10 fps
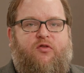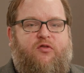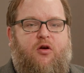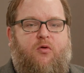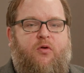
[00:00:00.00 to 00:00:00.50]

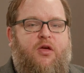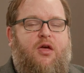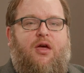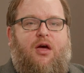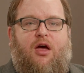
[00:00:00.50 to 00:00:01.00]
So,
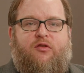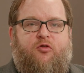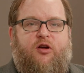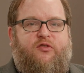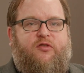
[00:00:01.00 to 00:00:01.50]
as
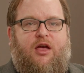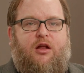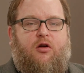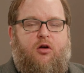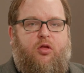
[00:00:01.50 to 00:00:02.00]
Chris
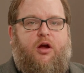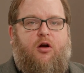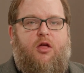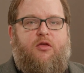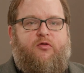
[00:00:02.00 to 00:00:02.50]
said
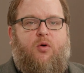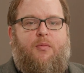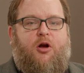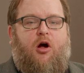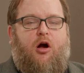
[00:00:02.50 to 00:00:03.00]
earlier in this
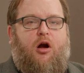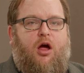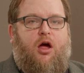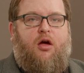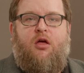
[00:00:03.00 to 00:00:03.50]

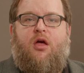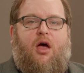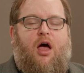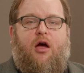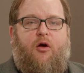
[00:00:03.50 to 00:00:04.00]
webinar,
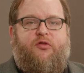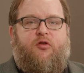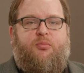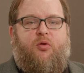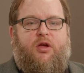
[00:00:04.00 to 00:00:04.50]
I
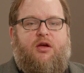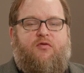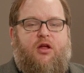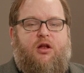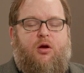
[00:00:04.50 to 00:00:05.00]
also
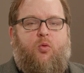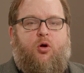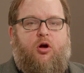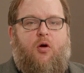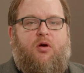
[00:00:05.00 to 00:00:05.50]
believe that
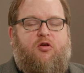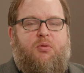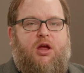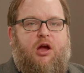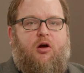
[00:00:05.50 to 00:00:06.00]
we're going to
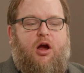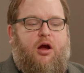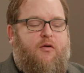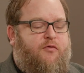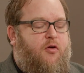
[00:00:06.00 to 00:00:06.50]
be
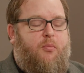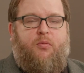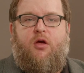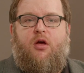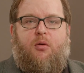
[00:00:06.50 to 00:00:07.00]
hearing from
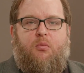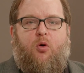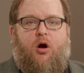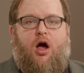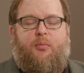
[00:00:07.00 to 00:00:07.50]

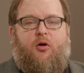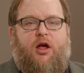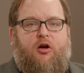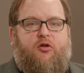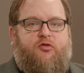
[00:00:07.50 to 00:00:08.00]
more
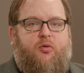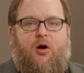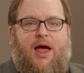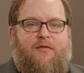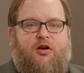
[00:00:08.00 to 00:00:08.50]
operators who
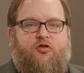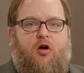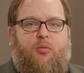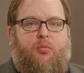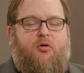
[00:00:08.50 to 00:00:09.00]
are having
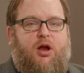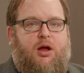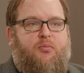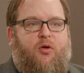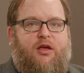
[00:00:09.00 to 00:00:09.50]
trouble putting
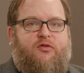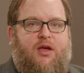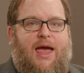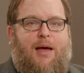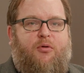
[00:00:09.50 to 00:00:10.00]
in place the
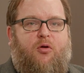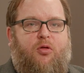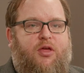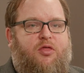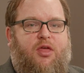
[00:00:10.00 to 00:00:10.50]
capital
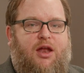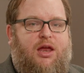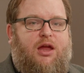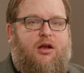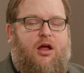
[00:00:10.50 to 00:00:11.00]
that they
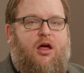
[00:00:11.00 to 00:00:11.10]
need.